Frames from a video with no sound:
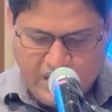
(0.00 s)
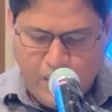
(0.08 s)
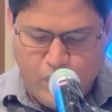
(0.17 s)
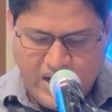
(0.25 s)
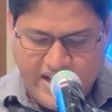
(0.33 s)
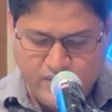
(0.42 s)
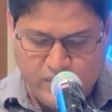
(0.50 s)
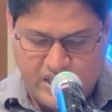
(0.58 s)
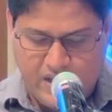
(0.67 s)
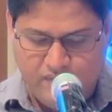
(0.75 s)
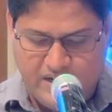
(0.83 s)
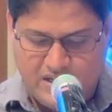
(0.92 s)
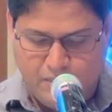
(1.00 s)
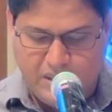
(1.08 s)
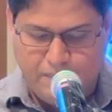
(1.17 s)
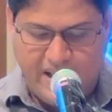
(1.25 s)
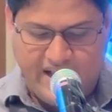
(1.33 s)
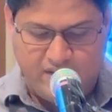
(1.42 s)
I would like to give a little
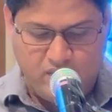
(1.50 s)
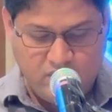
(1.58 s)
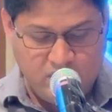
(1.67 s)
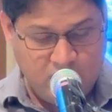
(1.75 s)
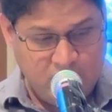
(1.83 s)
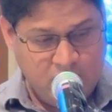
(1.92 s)
bit background.